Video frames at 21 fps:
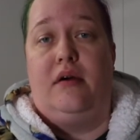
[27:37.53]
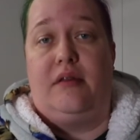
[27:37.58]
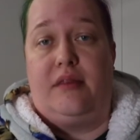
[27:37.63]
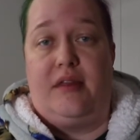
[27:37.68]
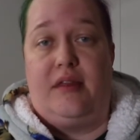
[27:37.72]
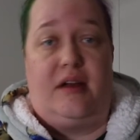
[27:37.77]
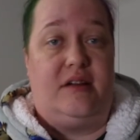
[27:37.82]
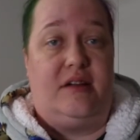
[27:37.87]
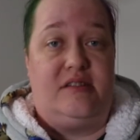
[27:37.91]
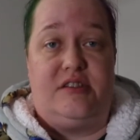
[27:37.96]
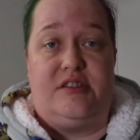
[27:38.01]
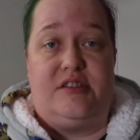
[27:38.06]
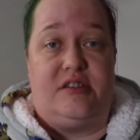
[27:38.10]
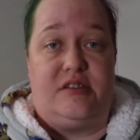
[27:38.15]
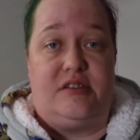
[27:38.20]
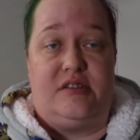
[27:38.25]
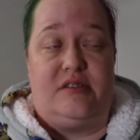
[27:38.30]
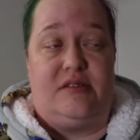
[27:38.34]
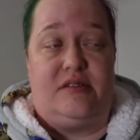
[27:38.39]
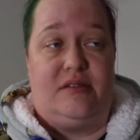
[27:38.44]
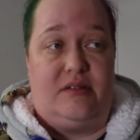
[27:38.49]
is
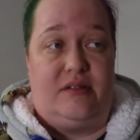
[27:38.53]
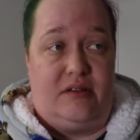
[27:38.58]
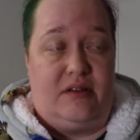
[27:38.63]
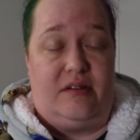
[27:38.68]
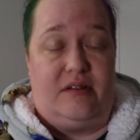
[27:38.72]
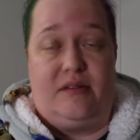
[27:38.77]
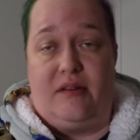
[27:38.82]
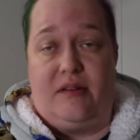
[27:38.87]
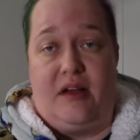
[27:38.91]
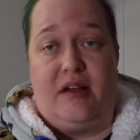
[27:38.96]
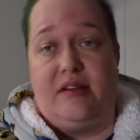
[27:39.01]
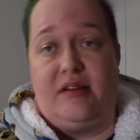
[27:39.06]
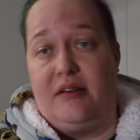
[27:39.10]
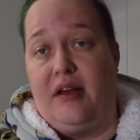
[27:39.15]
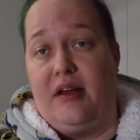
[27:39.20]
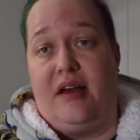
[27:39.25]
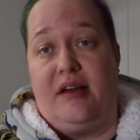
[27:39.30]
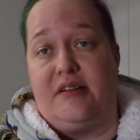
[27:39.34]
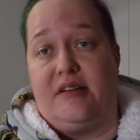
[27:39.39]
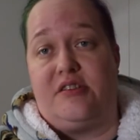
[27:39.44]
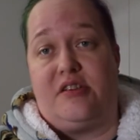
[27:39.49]
just
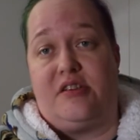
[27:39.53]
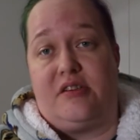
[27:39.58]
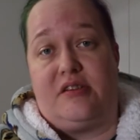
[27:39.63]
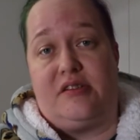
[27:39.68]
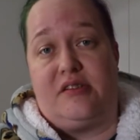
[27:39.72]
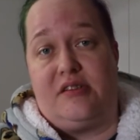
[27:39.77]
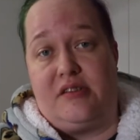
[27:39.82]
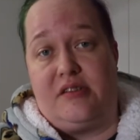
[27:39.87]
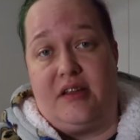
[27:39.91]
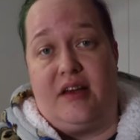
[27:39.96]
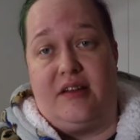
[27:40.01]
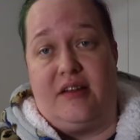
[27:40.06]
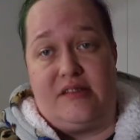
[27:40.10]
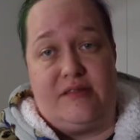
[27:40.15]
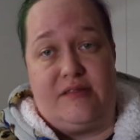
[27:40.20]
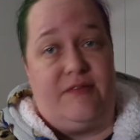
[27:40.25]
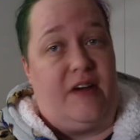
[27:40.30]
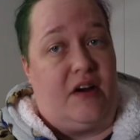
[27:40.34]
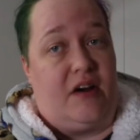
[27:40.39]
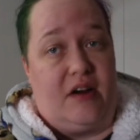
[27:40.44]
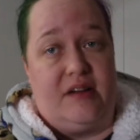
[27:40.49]
it's
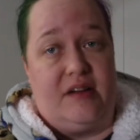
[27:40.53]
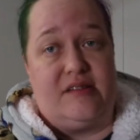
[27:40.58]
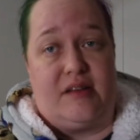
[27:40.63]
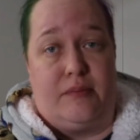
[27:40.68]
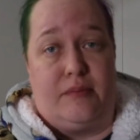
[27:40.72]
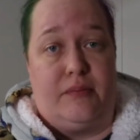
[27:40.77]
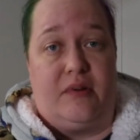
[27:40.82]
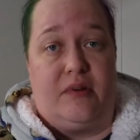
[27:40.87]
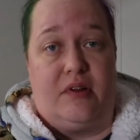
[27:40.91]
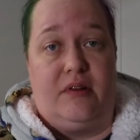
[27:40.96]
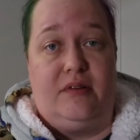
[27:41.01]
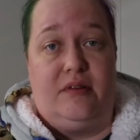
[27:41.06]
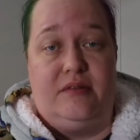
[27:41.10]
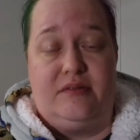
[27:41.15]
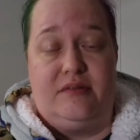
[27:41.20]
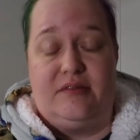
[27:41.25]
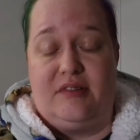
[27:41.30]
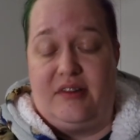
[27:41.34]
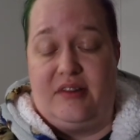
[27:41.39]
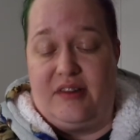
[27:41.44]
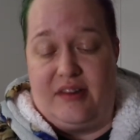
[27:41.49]
very simple.
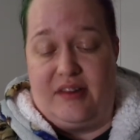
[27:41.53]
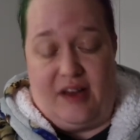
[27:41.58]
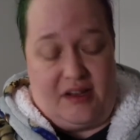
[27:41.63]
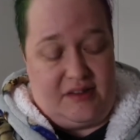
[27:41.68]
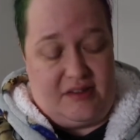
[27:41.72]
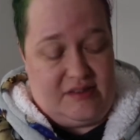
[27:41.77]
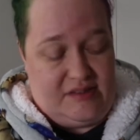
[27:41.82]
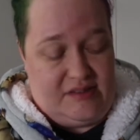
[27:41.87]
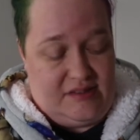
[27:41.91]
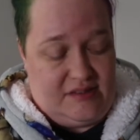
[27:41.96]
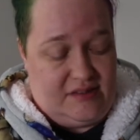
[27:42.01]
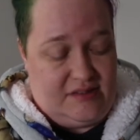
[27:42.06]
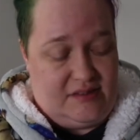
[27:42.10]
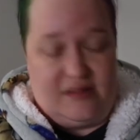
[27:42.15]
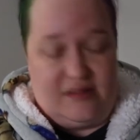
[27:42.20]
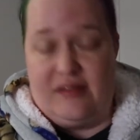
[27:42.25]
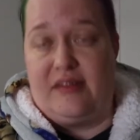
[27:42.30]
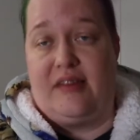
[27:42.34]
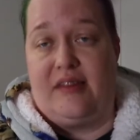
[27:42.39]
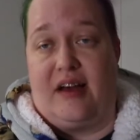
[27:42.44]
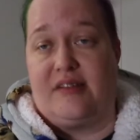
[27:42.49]
That's
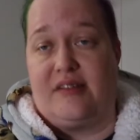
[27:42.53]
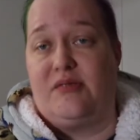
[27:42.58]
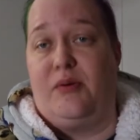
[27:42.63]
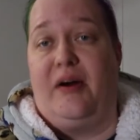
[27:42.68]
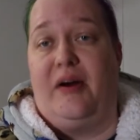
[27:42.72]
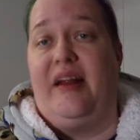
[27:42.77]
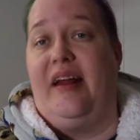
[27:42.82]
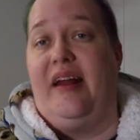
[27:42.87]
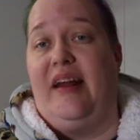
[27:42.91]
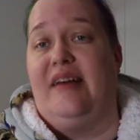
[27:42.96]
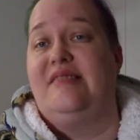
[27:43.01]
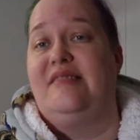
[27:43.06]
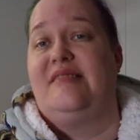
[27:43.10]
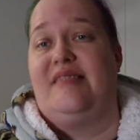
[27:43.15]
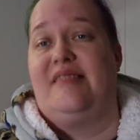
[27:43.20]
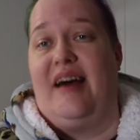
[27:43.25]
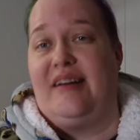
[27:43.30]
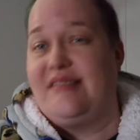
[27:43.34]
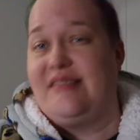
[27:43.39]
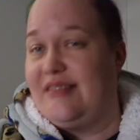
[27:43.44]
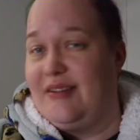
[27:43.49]
what it is.
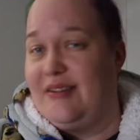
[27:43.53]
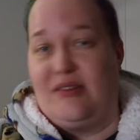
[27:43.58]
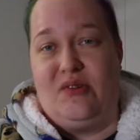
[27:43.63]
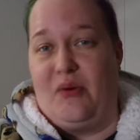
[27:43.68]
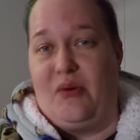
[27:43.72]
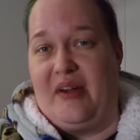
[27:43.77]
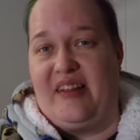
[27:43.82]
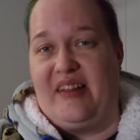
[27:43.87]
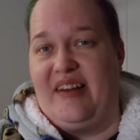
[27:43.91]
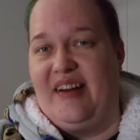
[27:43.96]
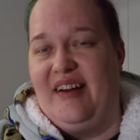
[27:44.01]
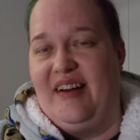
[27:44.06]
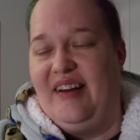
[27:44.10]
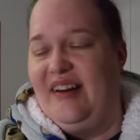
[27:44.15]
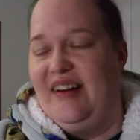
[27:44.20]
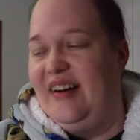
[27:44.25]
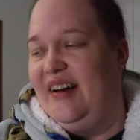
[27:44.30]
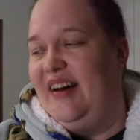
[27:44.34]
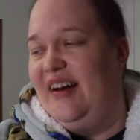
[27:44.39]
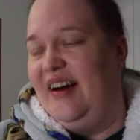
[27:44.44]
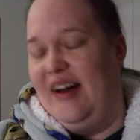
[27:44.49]
That's the tweet.
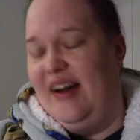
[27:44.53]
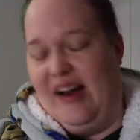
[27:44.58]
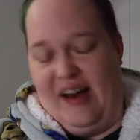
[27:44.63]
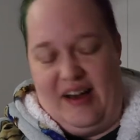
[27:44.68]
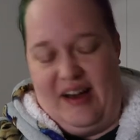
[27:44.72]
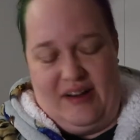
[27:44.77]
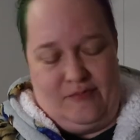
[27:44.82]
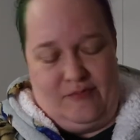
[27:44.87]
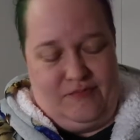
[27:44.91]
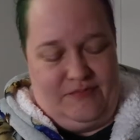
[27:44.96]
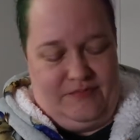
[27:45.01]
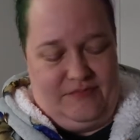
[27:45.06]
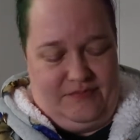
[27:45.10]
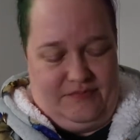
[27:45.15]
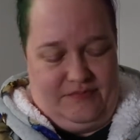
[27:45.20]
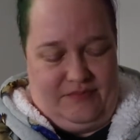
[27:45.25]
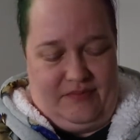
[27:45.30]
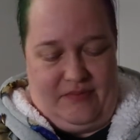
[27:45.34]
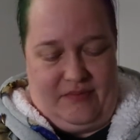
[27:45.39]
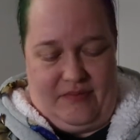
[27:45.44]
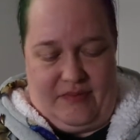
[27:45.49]

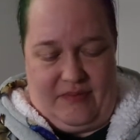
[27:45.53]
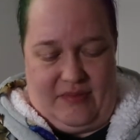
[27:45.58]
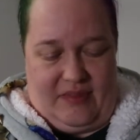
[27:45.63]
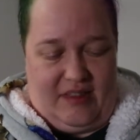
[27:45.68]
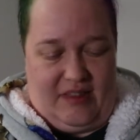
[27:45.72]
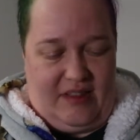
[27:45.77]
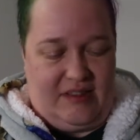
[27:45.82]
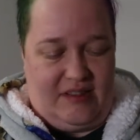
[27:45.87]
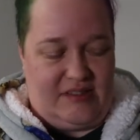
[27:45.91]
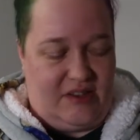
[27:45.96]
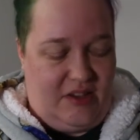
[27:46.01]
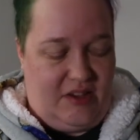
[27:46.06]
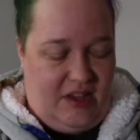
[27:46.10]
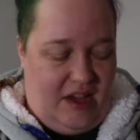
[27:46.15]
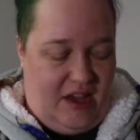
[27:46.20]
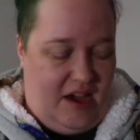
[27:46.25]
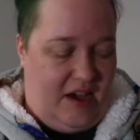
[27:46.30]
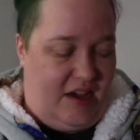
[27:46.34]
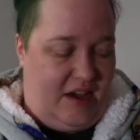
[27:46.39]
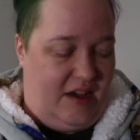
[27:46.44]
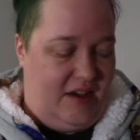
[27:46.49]
So
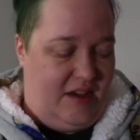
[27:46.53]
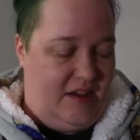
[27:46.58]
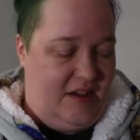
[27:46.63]
yeah,